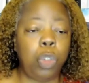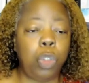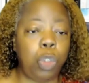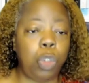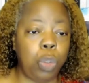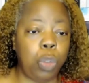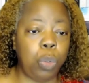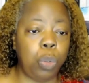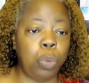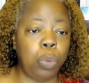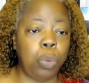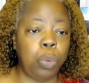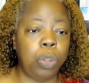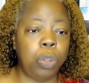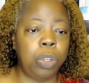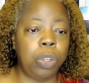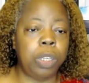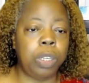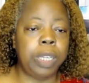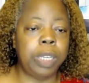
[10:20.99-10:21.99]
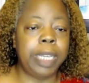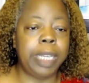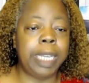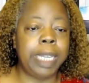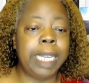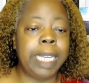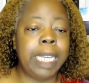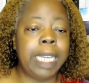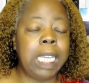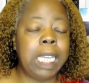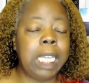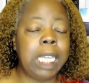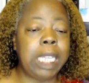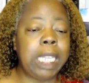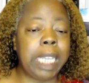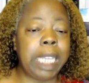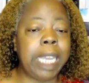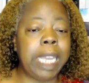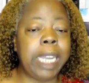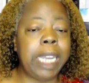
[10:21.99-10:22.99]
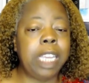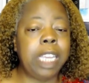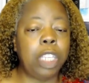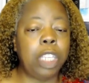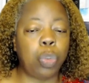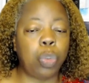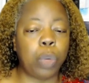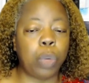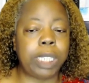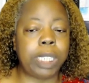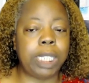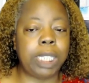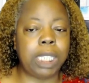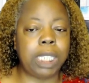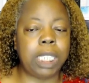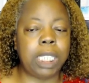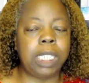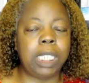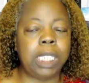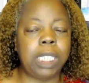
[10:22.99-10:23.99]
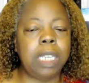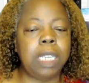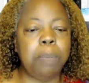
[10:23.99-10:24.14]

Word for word: Two, then he addresses his